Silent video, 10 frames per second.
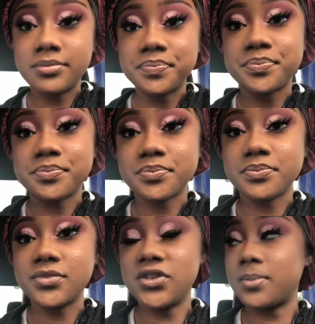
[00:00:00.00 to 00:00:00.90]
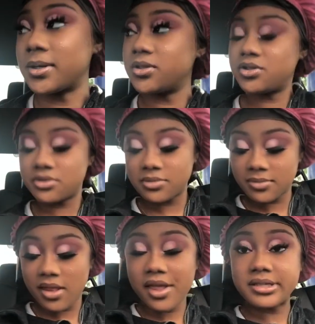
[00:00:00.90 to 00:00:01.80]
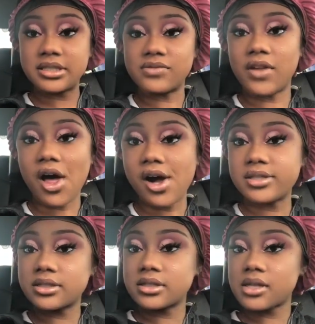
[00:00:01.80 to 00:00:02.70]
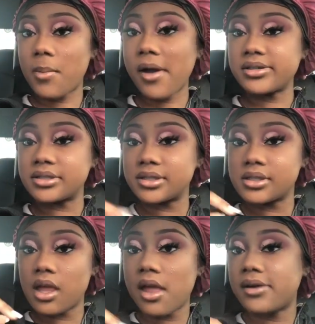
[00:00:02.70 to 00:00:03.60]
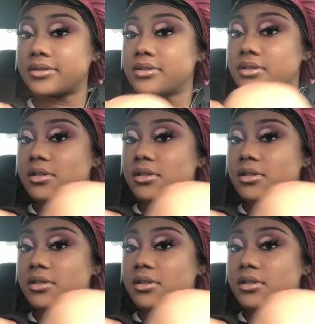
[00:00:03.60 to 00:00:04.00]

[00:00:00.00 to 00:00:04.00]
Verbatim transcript: on. This is my YouTube vlog. Come on. Come